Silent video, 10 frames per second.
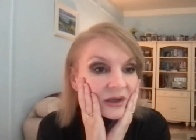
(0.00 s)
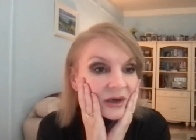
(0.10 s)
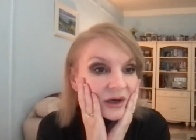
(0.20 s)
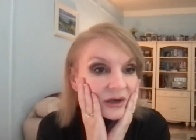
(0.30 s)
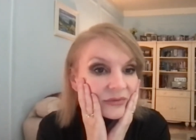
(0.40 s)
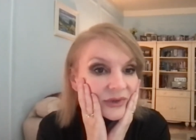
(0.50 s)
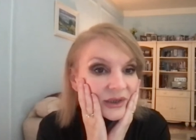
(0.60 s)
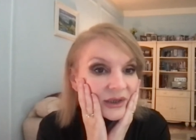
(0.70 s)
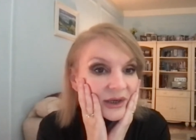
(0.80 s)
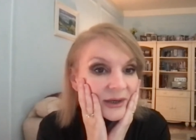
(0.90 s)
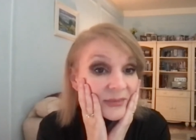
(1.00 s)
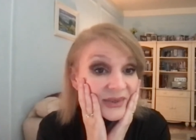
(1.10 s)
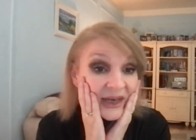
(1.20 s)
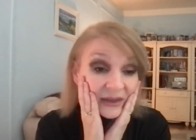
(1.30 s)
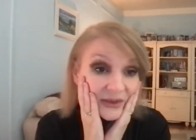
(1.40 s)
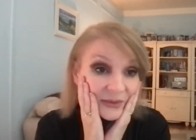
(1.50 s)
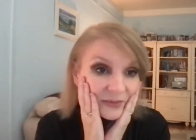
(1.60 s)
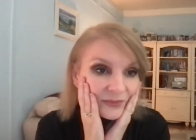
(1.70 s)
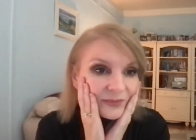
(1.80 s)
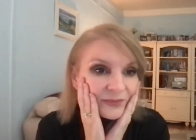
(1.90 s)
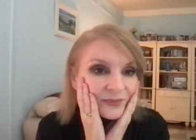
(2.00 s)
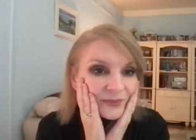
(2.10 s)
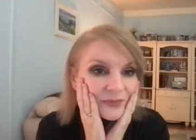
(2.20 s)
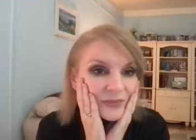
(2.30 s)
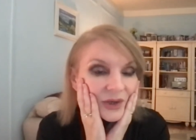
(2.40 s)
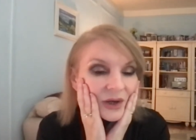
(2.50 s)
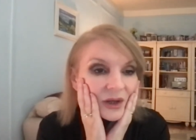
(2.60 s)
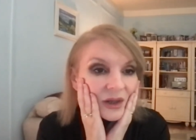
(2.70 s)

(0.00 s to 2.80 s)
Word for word: of the um, saints. Oh,